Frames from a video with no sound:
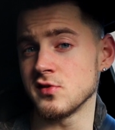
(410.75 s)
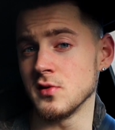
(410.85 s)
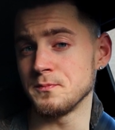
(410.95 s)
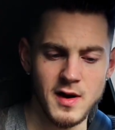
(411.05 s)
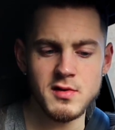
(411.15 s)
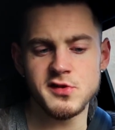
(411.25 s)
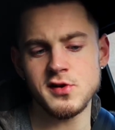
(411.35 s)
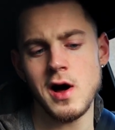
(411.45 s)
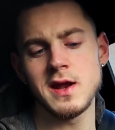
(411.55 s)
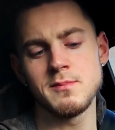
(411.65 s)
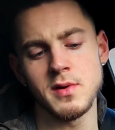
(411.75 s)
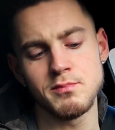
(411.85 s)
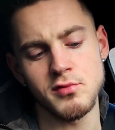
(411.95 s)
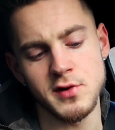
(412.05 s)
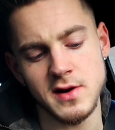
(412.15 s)
So very solid
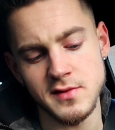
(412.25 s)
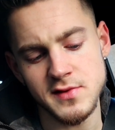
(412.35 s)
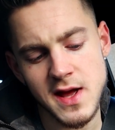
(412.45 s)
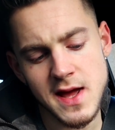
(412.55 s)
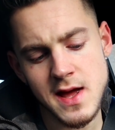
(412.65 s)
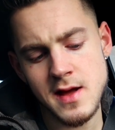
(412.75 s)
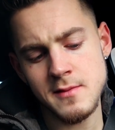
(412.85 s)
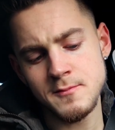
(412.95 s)
but productive day.